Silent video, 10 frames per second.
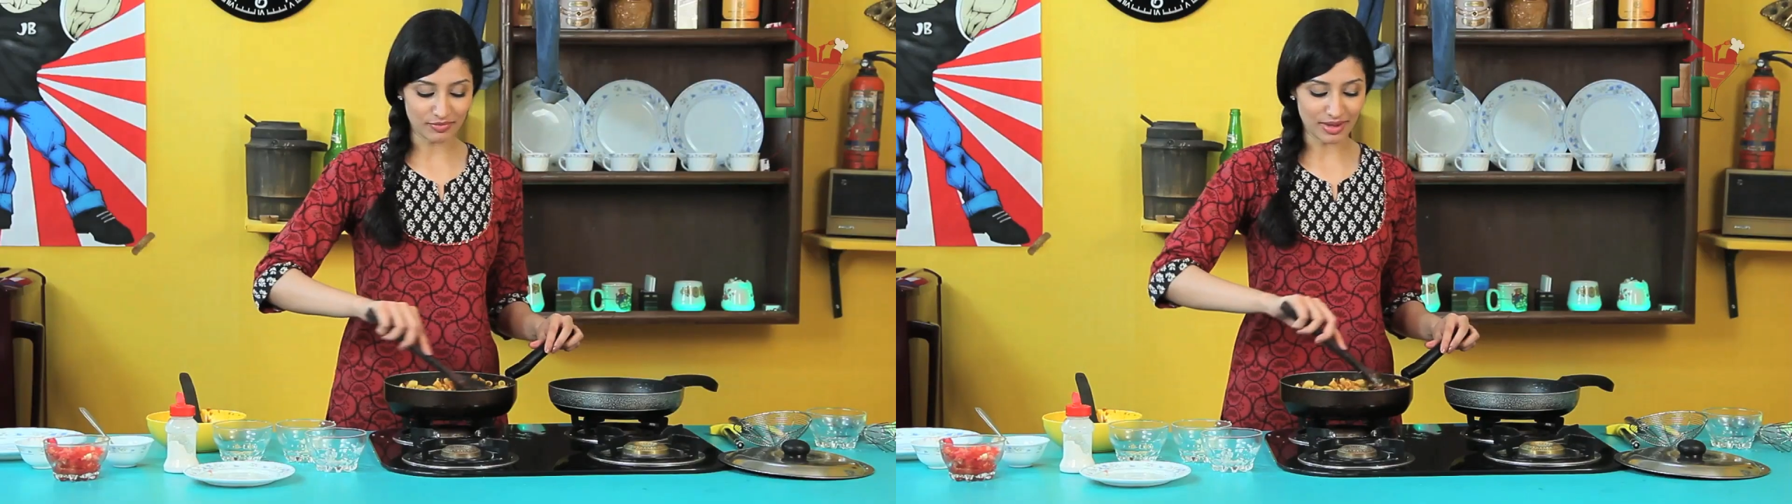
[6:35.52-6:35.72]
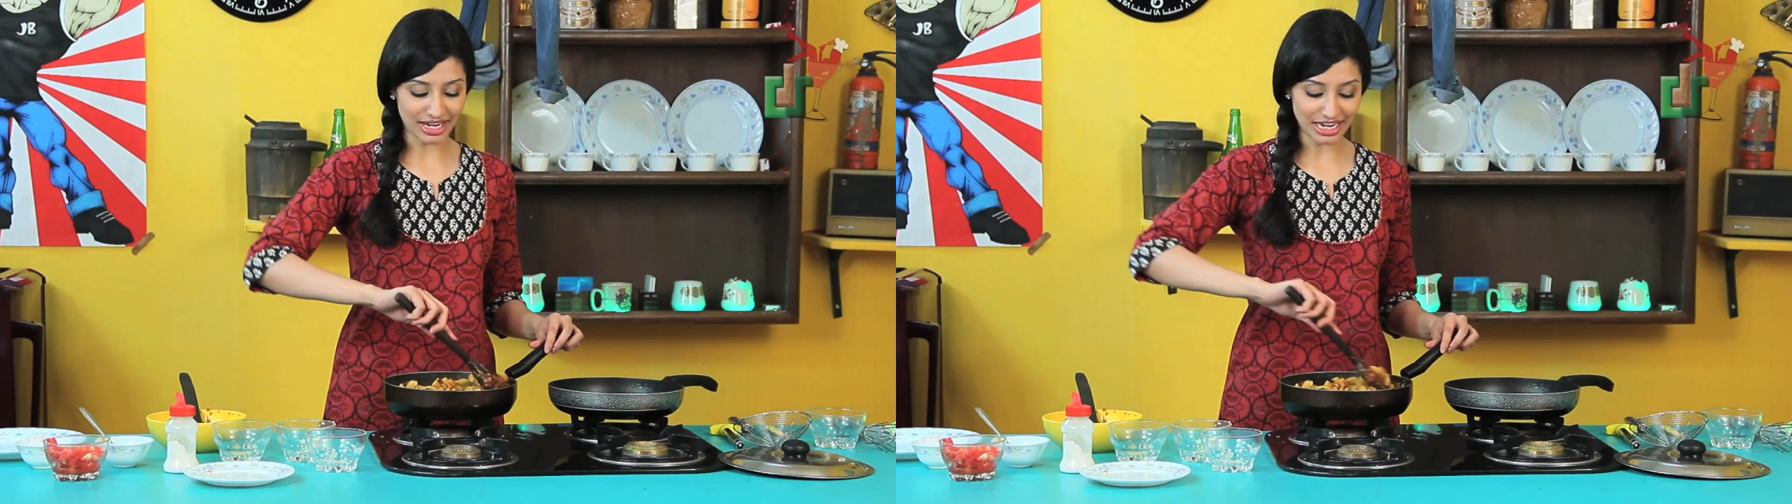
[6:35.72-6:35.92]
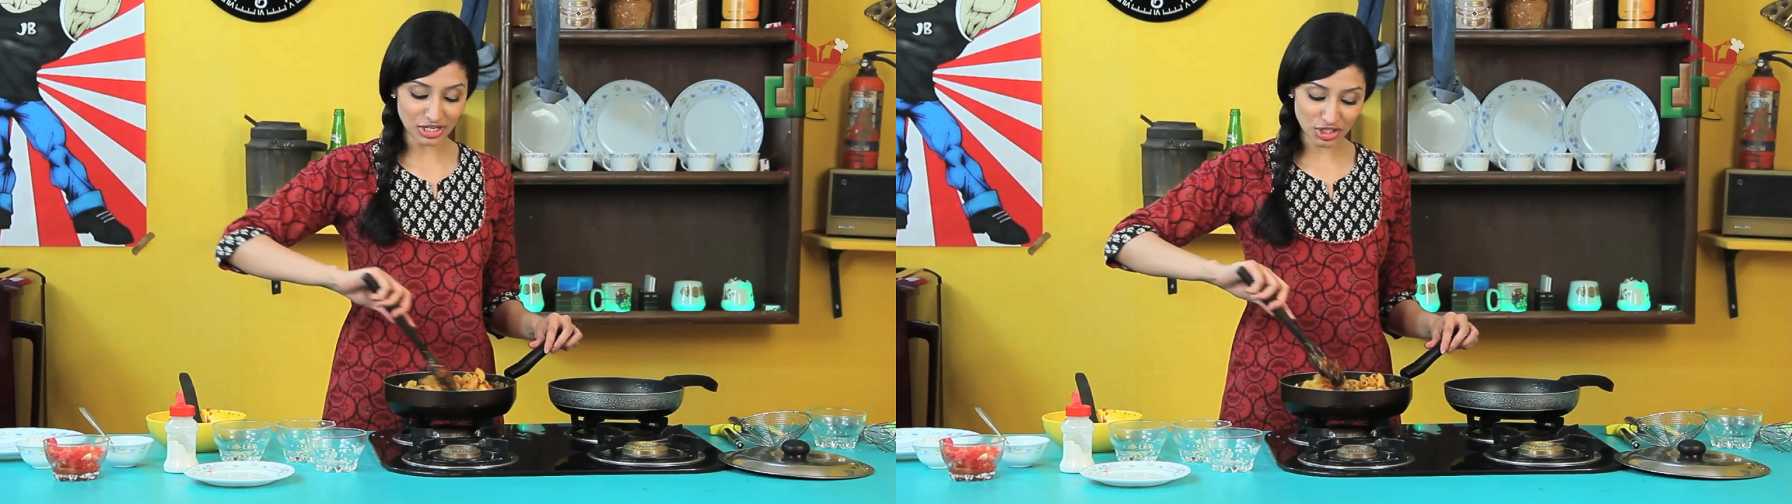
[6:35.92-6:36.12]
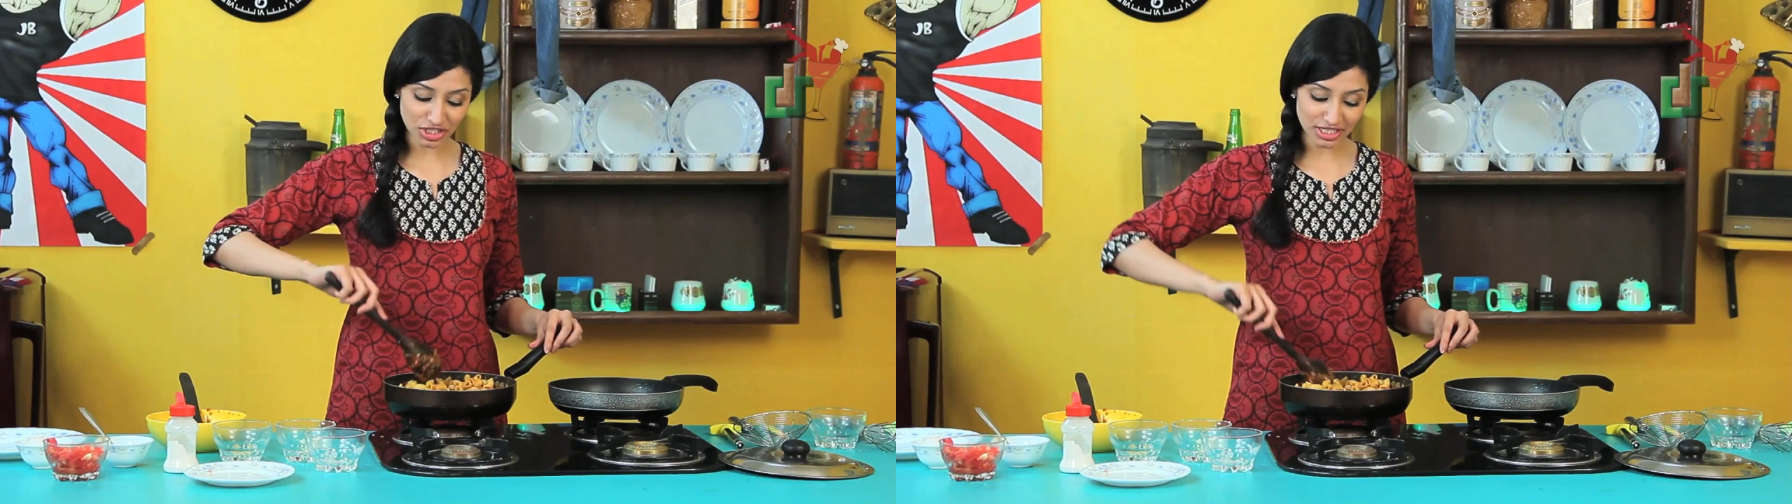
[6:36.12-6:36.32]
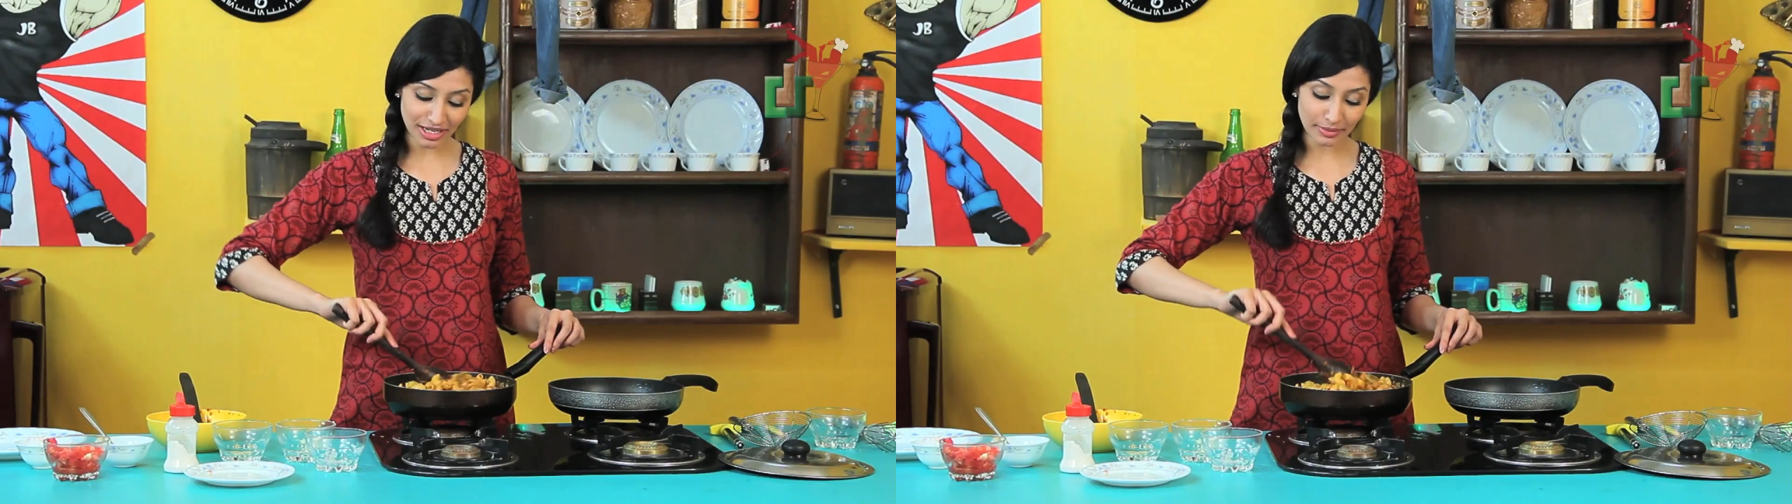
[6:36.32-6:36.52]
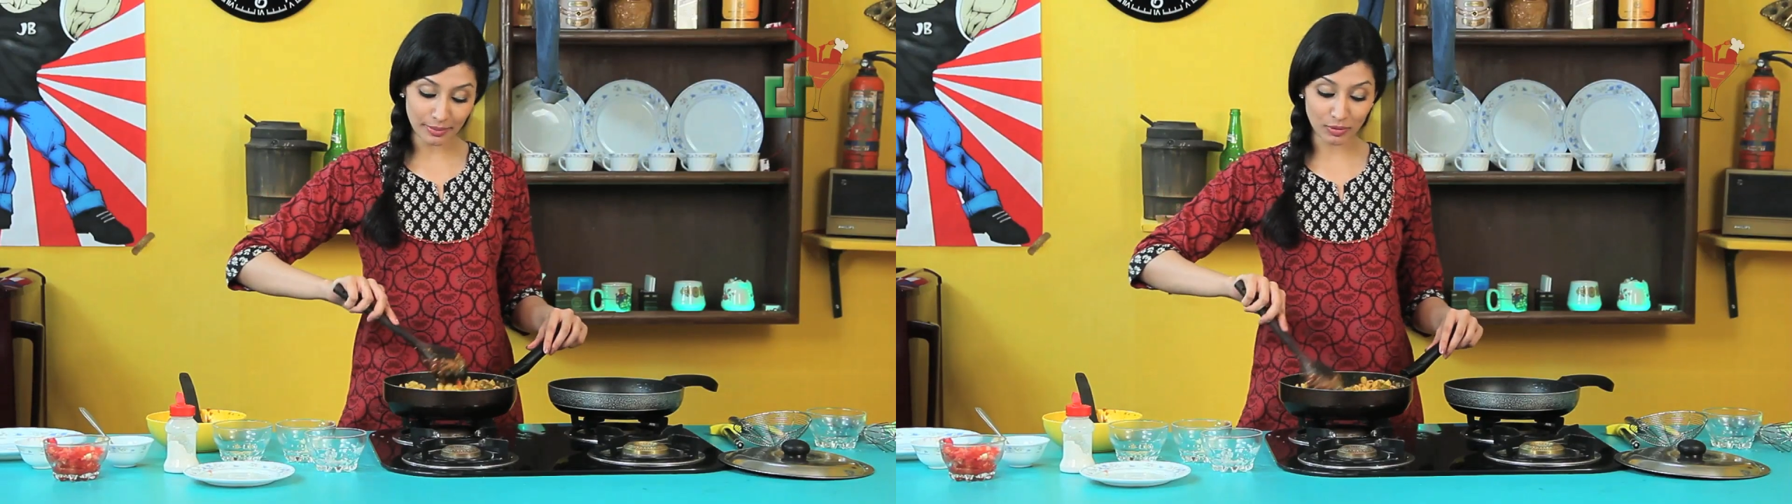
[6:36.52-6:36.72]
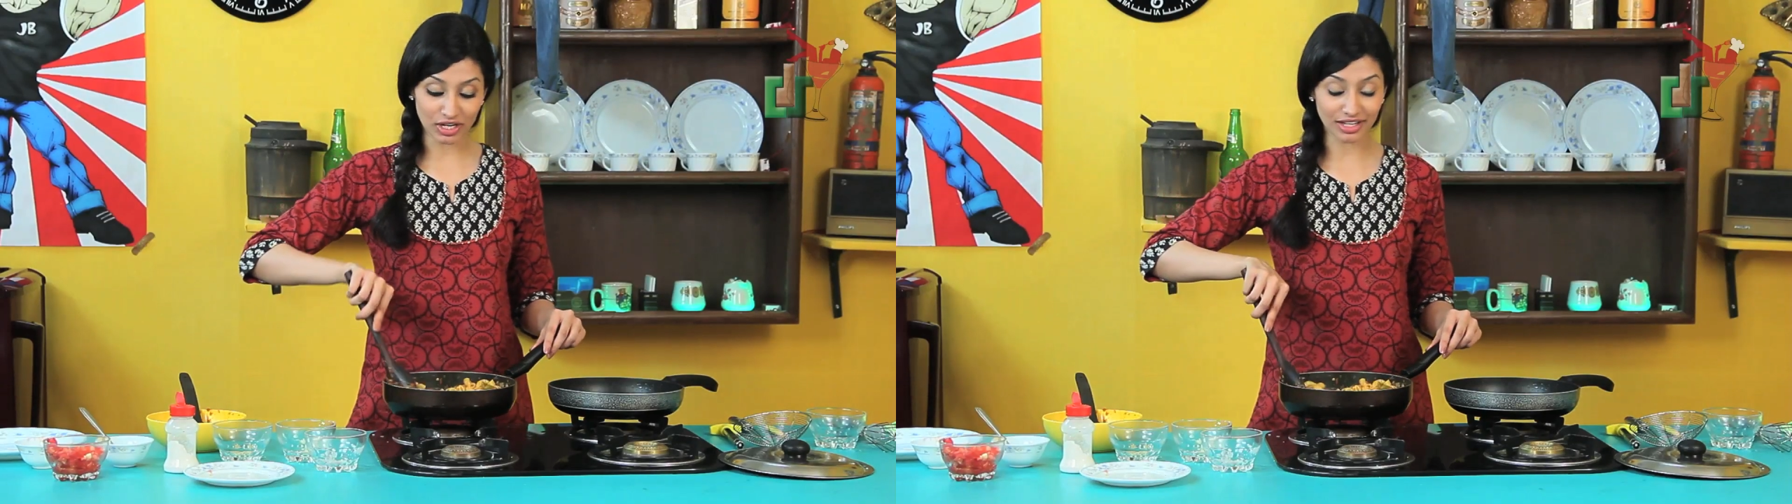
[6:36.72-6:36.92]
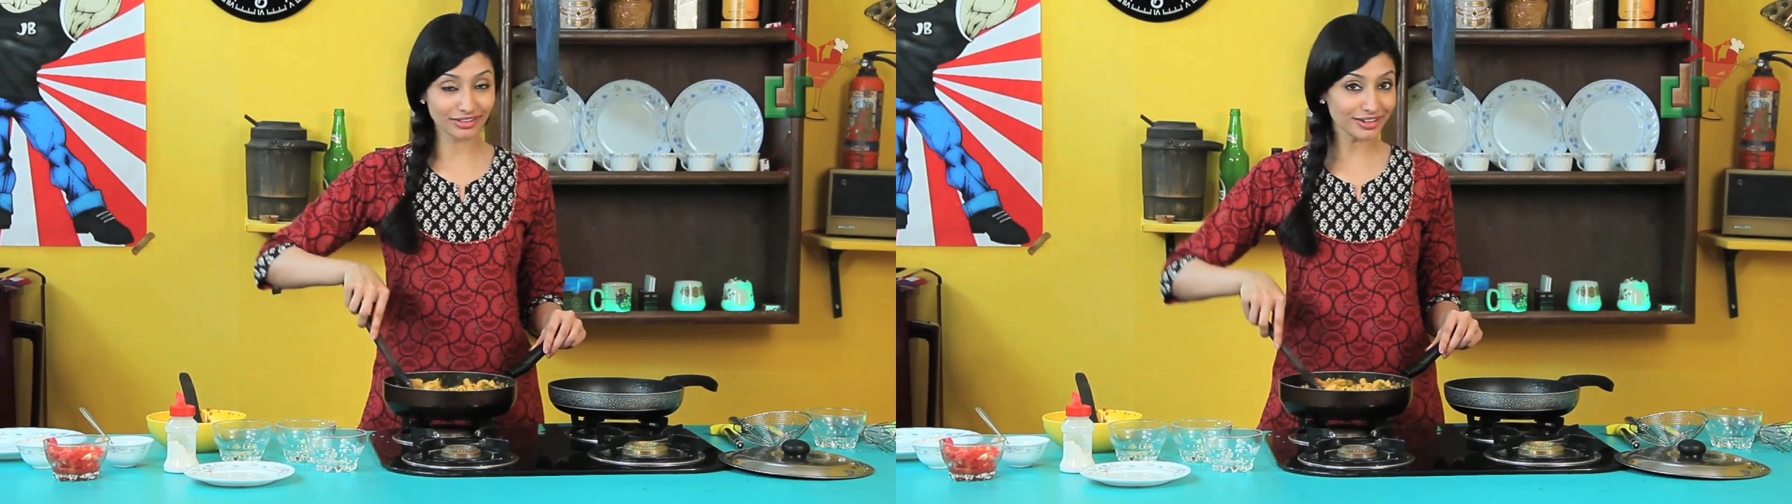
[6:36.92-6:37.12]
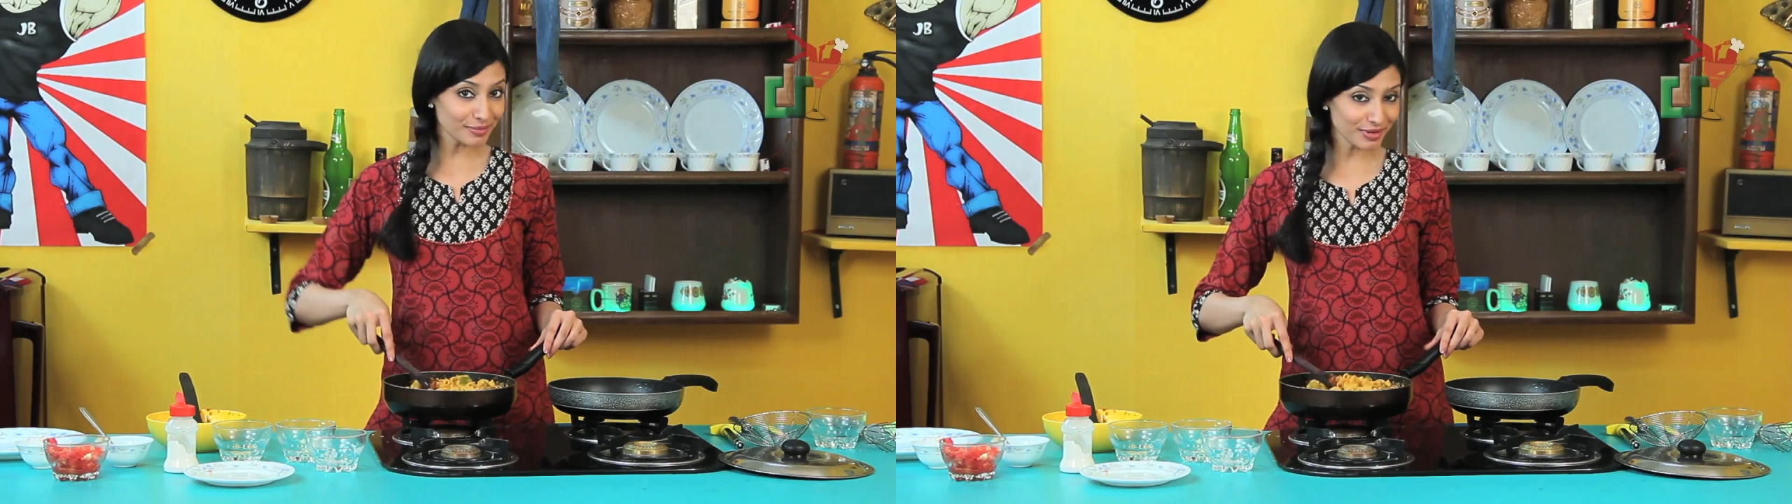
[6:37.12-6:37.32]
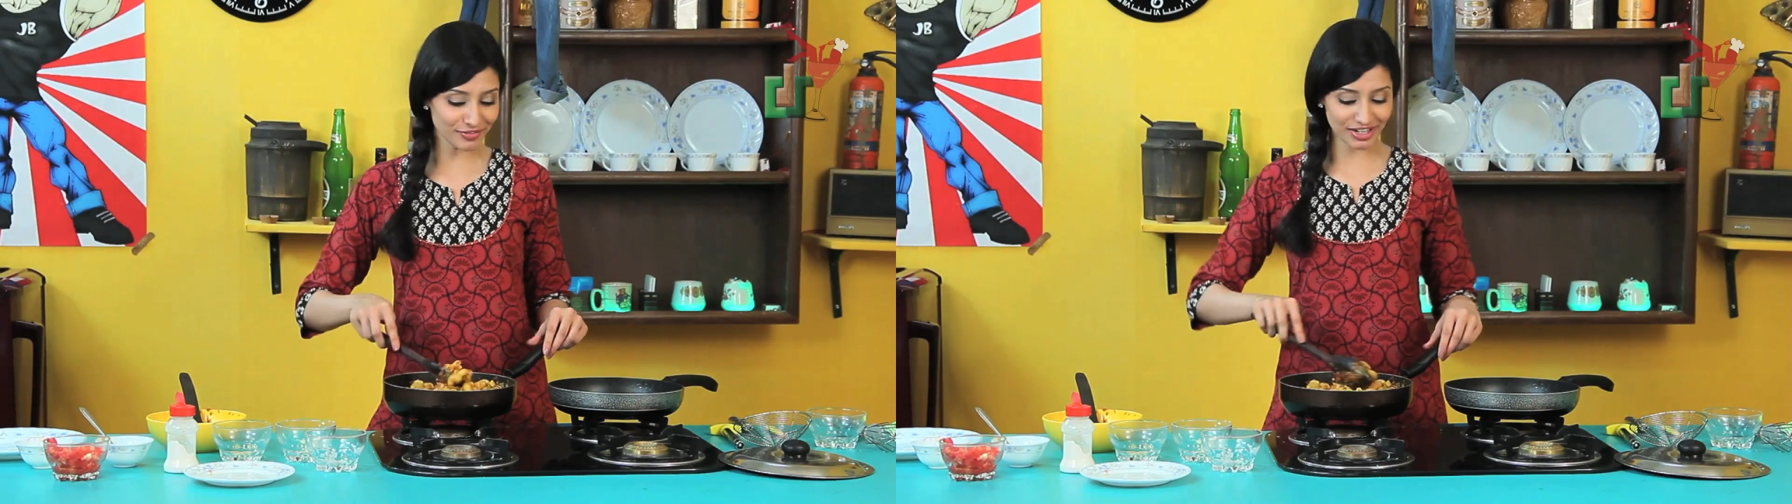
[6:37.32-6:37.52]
I've made it interesting by putting a little bit